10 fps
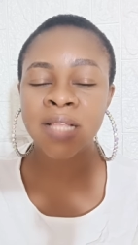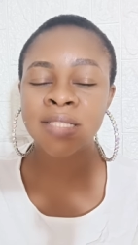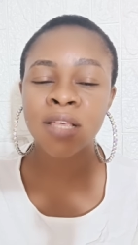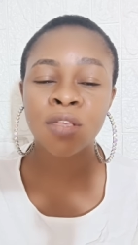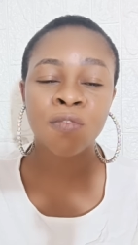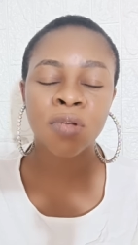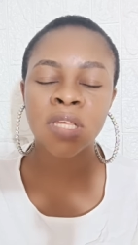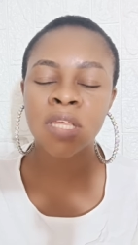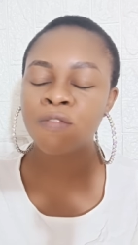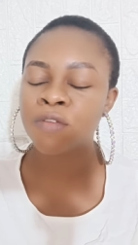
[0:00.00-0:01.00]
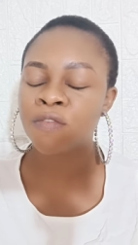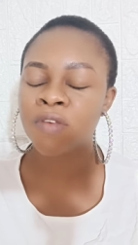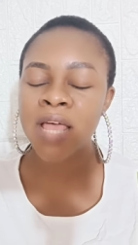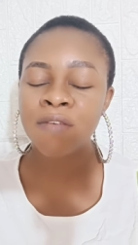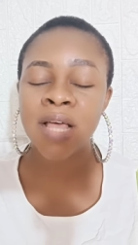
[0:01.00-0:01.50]
I thank you for the gift
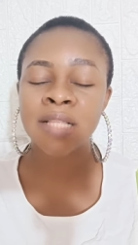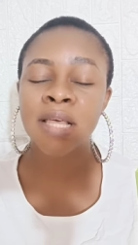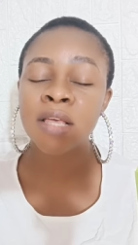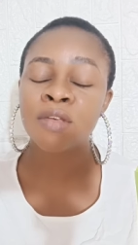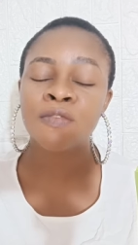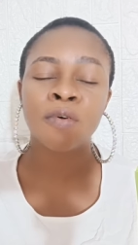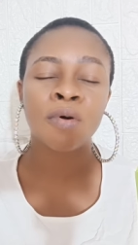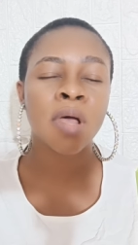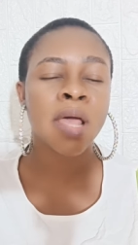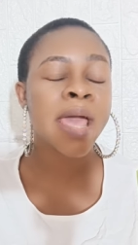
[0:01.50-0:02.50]
of life. I thank you for